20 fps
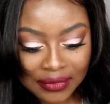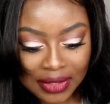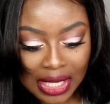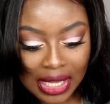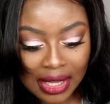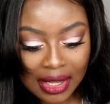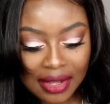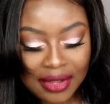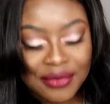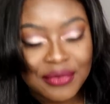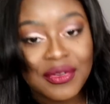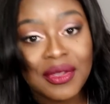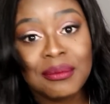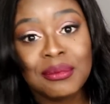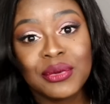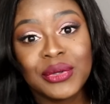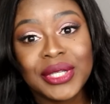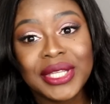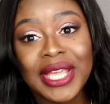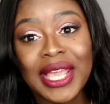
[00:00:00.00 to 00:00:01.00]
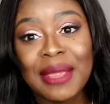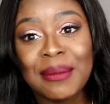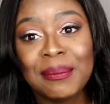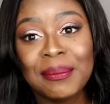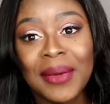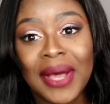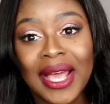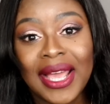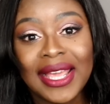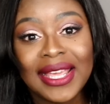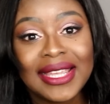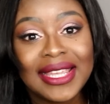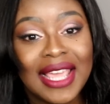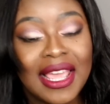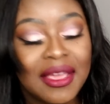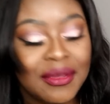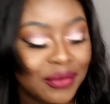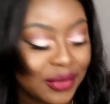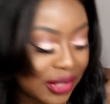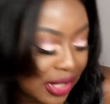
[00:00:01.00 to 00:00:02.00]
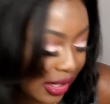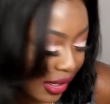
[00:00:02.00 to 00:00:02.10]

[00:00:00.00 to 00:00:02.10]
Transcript: Ah, February came by. Kevin